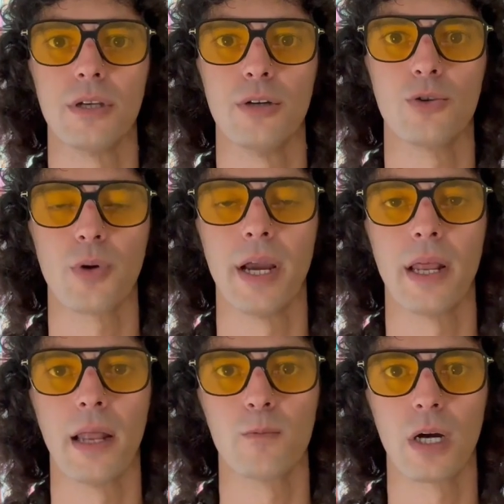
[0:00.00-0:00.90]
the
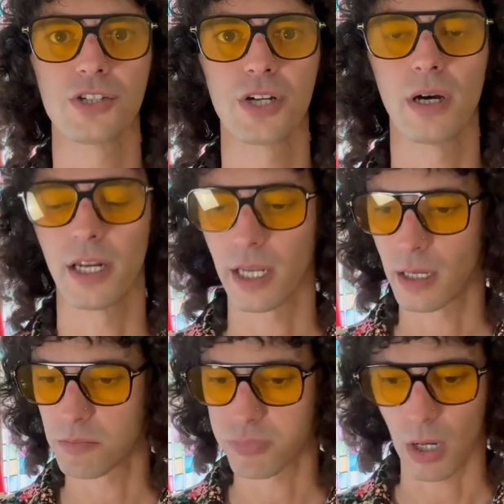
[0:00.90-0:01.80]
Ukraine and Russia, and
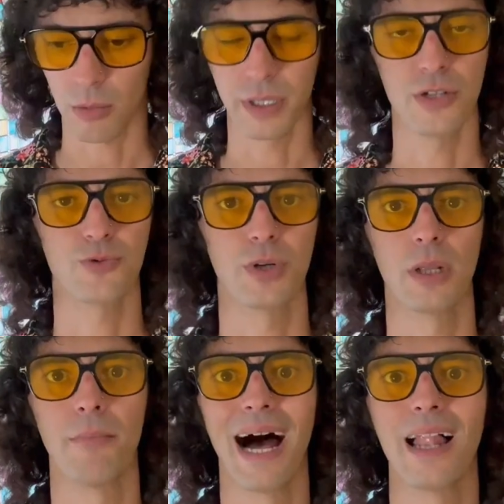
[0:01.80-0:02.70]
again, probably
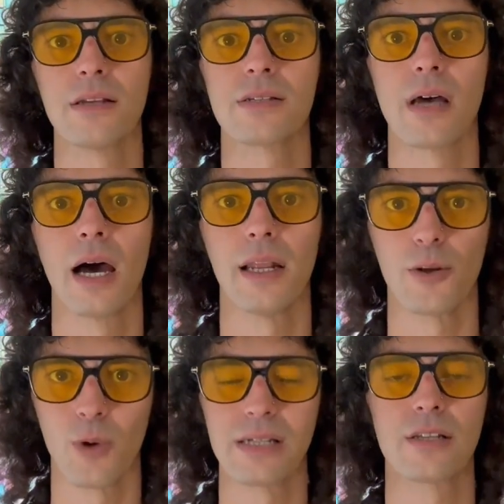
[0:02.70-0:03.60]
Israel and Palestine and
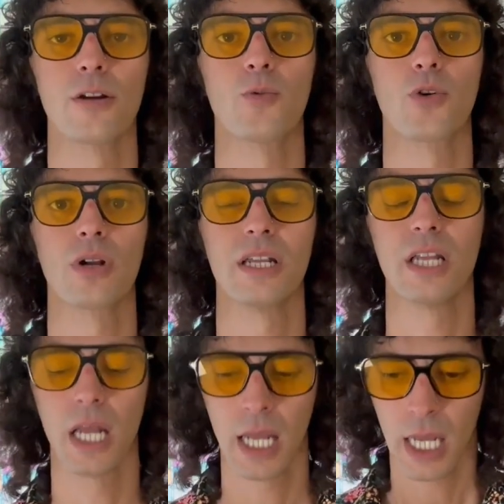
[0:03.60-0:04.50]
the rest of the world in
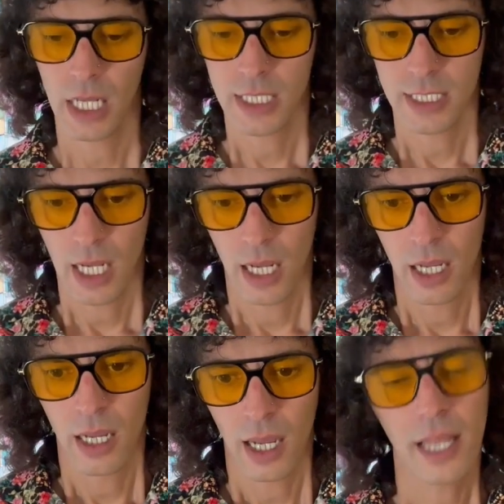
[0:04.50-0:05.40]
it.
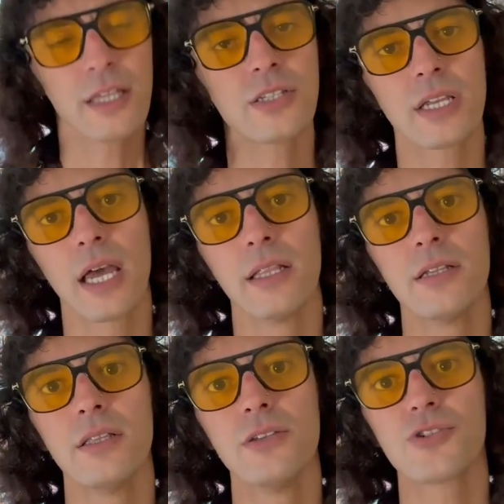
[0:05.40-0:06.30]
And this again,
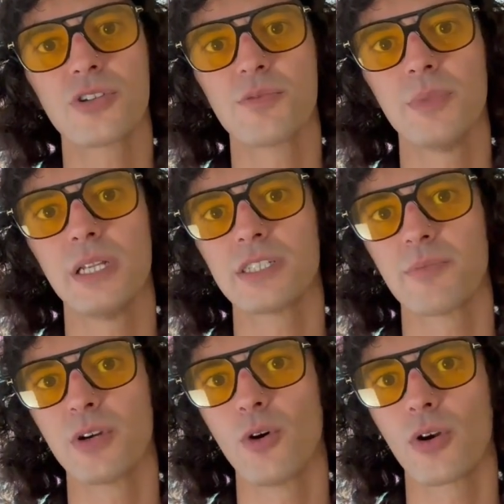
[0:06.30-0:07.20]
these sorts of meetings
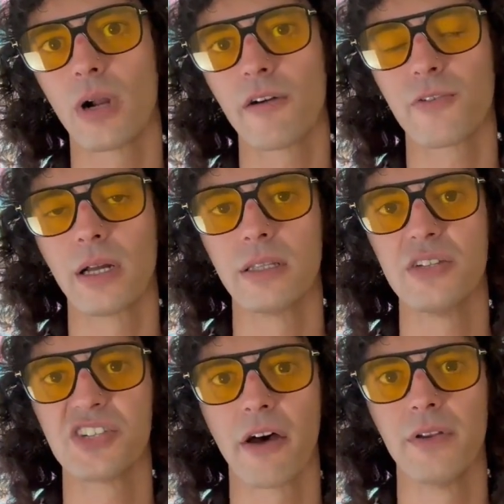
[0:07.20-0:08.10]
have been going around for at
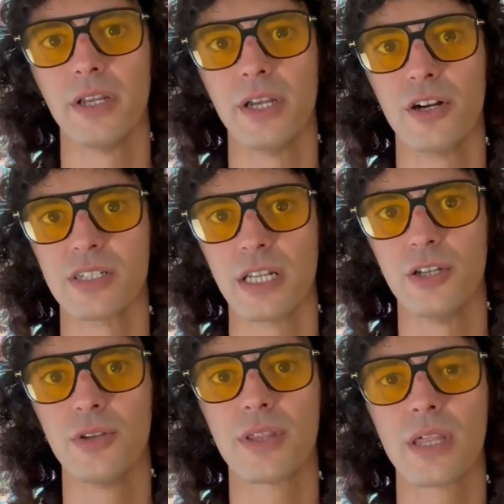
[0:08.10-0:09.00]
least 70 years, and
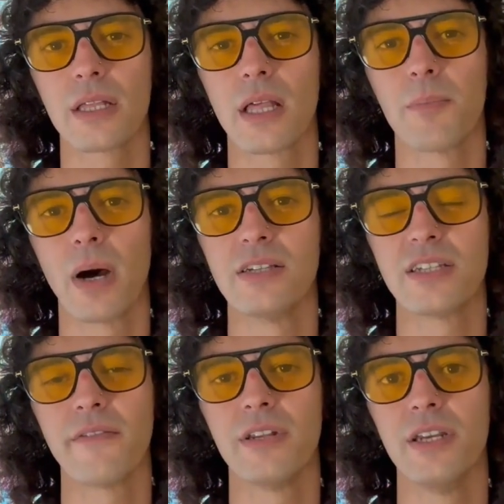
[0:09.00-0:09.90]
you'd think that by
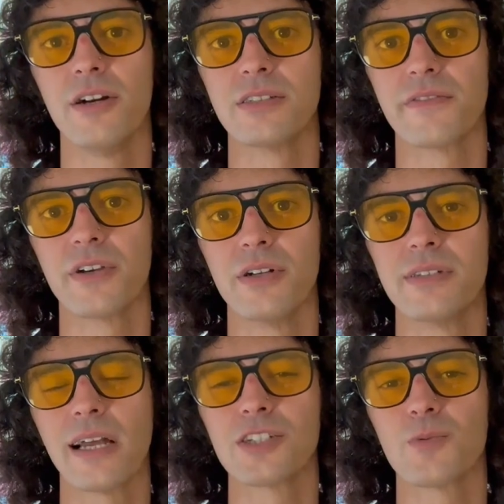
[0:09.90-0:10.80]
70 years, if their
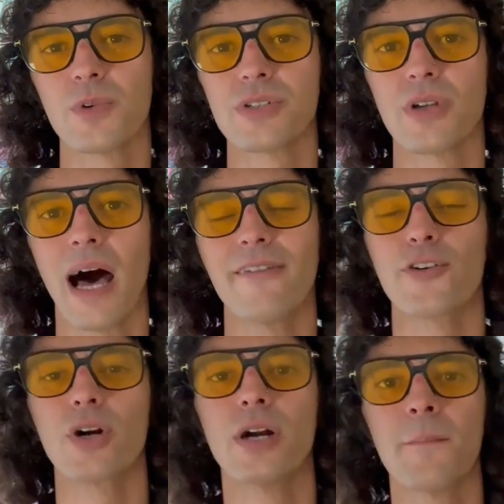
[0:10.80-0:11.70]
intention was to
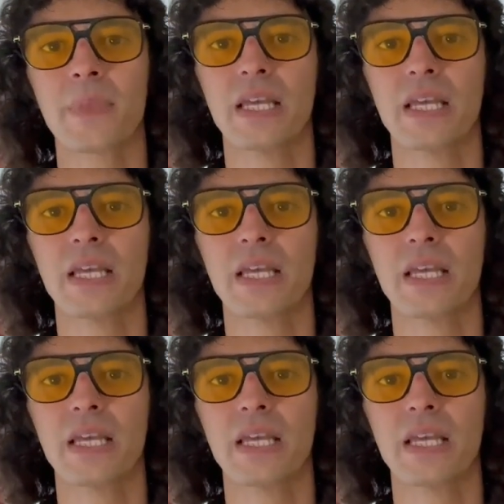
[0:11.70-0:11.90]
ever